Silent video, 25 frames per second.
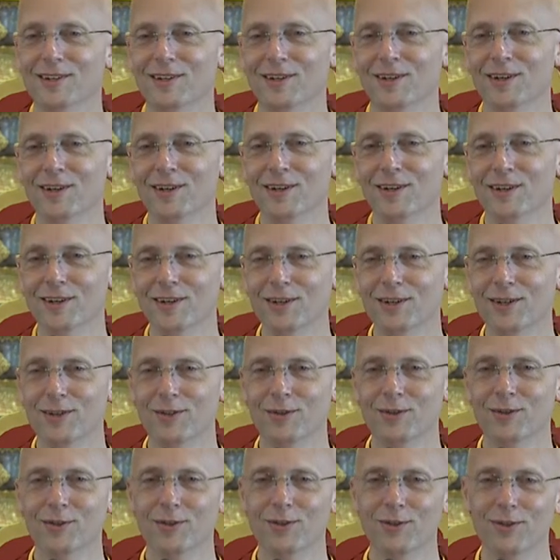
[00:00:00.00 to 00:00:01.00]

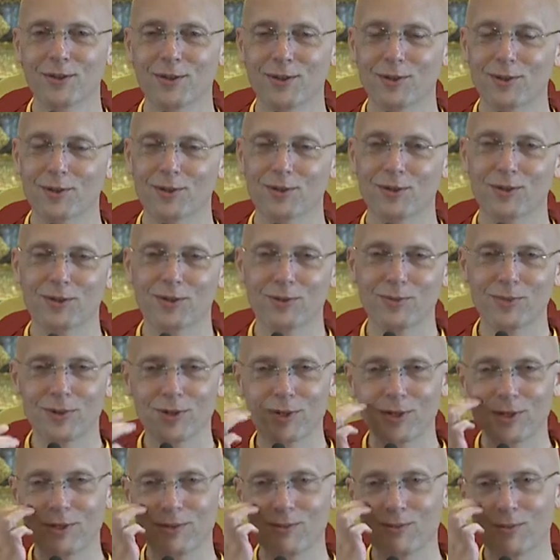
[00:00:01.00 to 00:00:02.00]

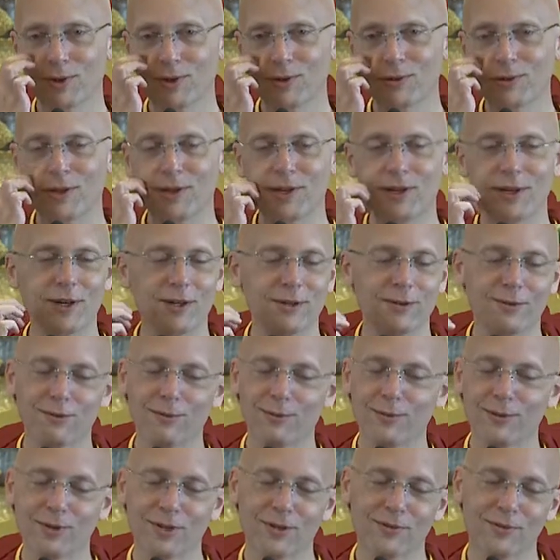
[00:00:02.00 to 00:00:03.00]
stupa in Bodhanath or
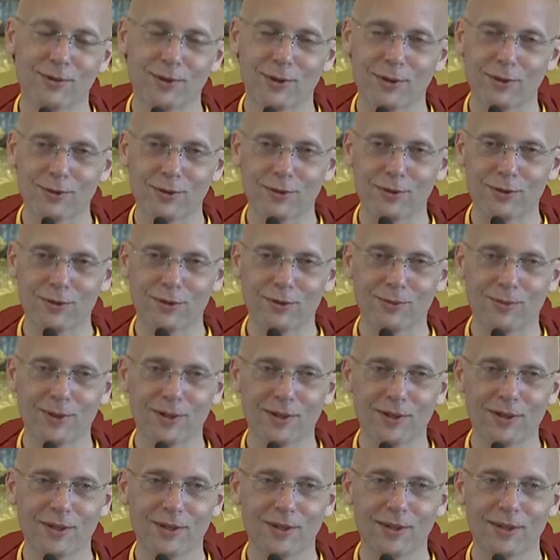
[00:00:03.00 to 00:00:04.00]
whichever other stupa.